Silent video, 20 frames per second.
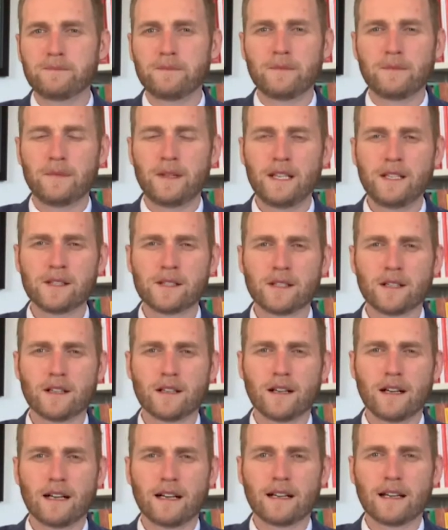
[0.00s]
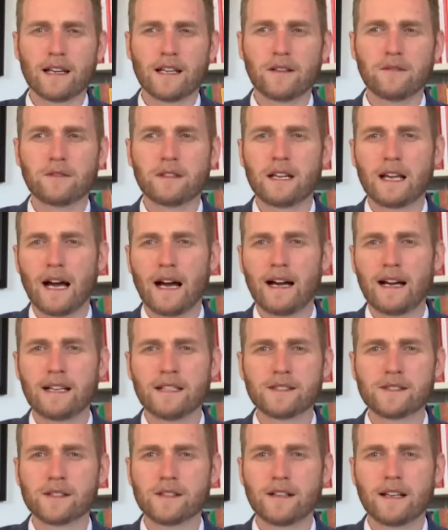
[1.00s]
these are kind of
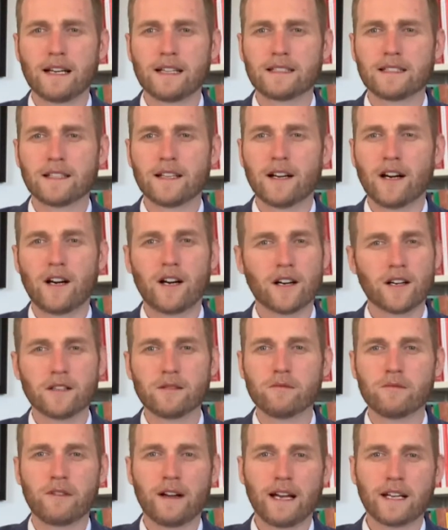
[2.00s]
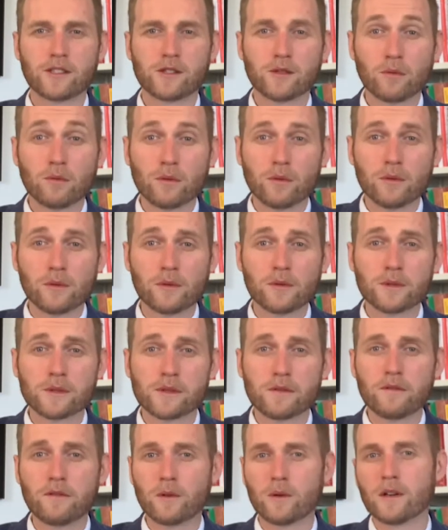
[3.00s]
guides. They're not hard and fast rules
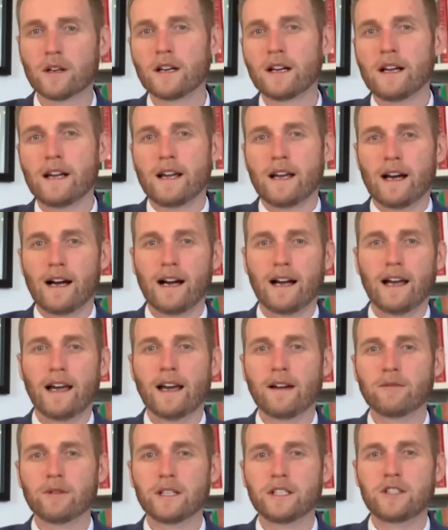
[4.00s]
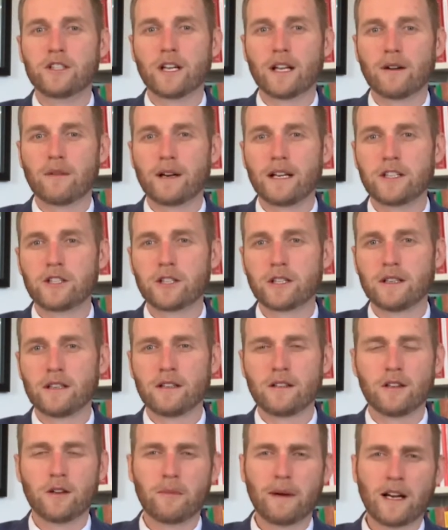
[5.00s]
for every generation,
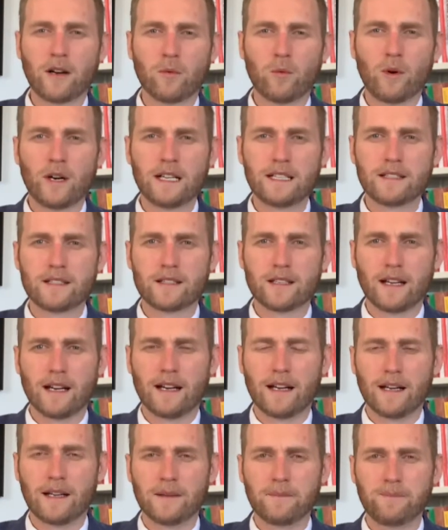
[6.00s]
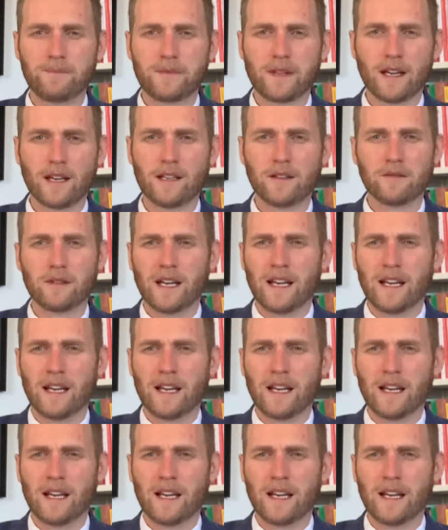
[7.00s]
no matter what kind of